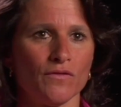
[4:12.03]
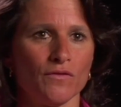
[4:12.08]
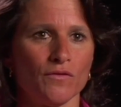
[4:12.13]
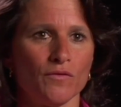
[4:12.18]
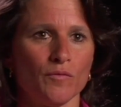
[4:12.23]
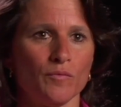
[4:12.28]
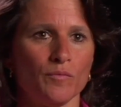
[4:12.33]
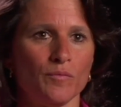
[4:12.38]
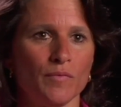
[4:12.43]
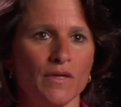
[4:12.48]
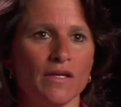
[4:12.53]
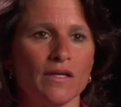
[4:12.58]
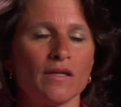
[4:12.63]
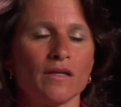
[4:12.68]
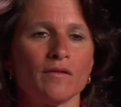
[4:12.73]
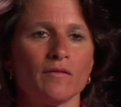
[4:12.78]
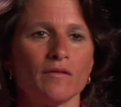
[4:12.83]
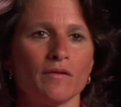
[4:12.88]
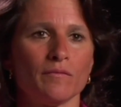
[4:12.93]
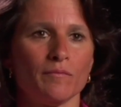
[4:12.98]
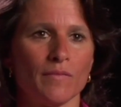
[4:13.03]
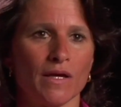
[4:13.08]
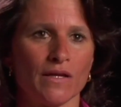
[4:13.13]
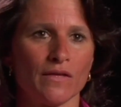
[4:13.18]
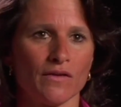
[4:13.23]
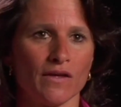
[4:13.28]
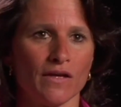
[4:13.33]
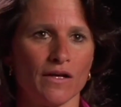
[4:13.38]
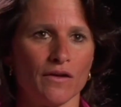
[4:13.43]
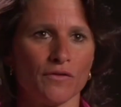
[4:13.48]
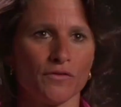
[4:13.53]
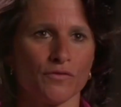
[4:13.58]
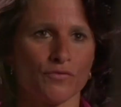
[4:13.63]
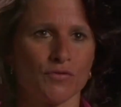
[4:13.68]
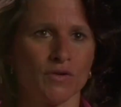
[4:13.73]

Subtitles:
to be in mental health